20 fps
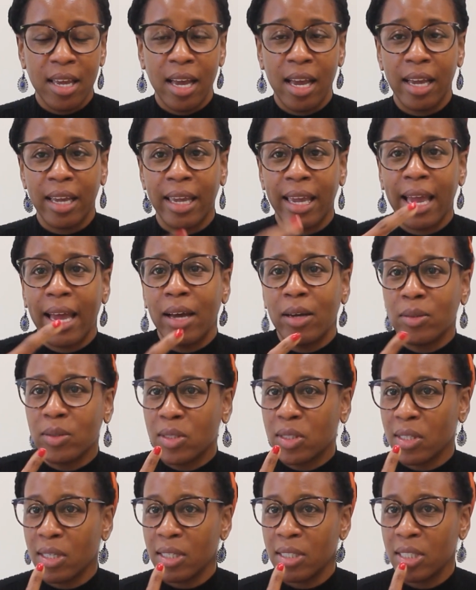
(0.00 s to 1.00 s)

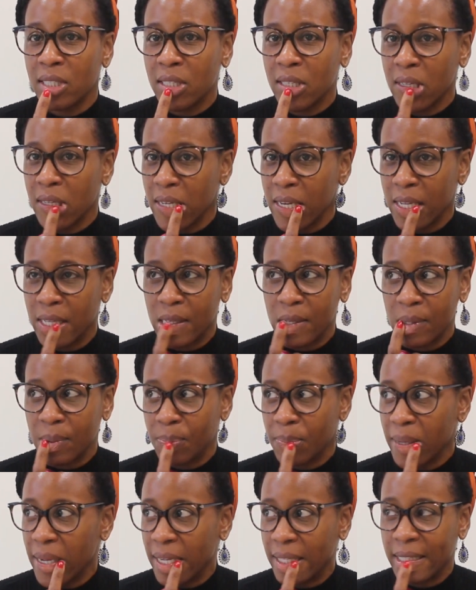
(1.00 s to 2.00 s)
account. So I still need to
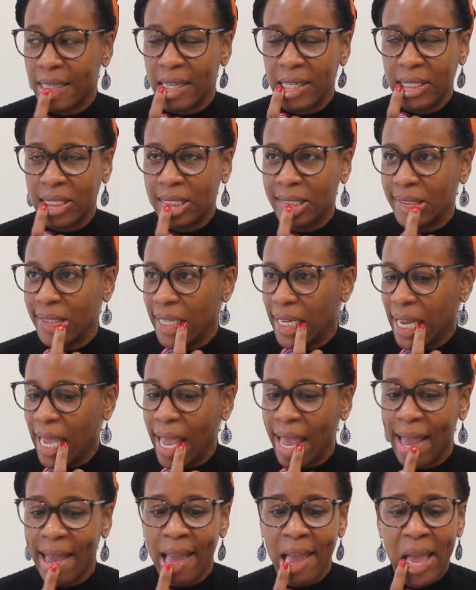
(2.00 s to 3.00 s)
pay attention to
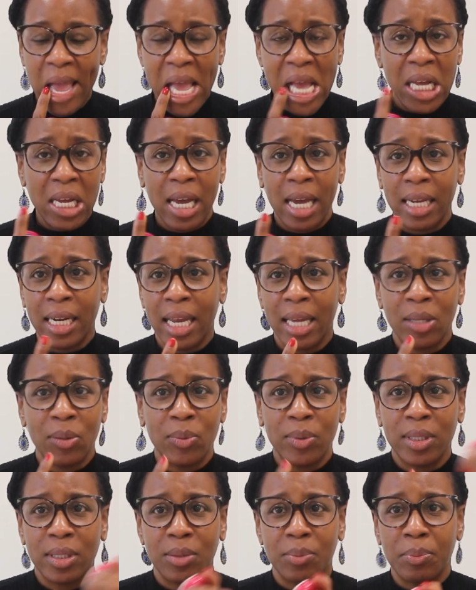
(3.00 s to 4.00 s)
that. And that
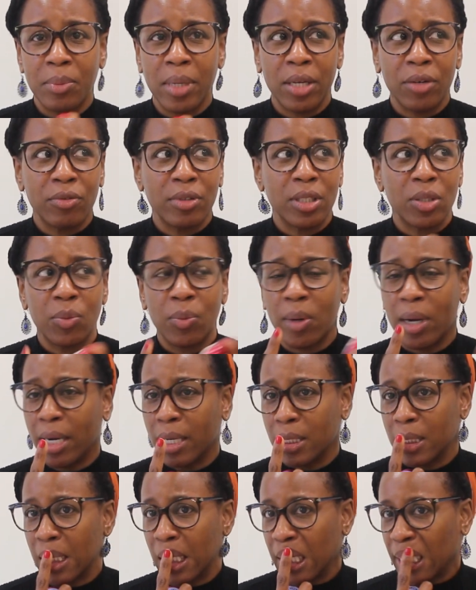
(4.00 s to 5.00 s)
was the main reason why I
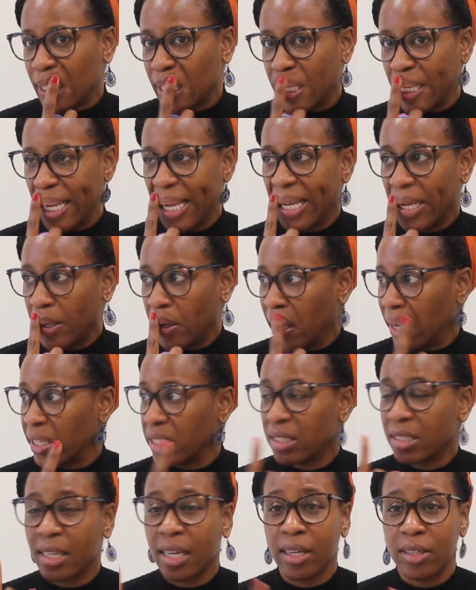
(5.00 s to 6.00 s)

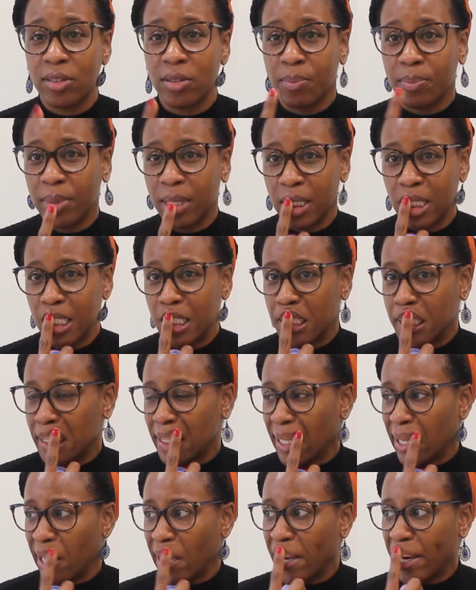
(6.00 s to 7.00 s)
decided to budget this
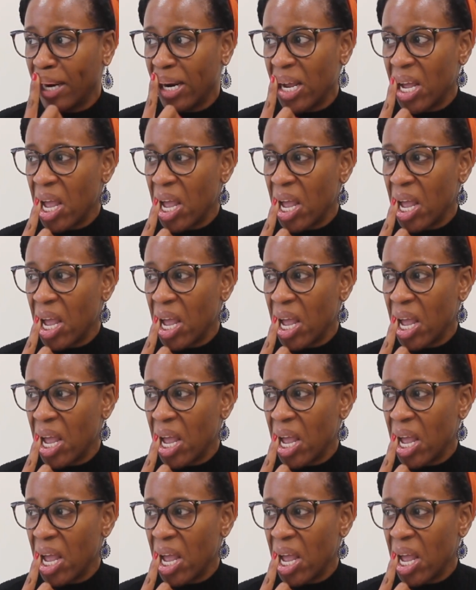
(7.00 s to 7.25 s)
year,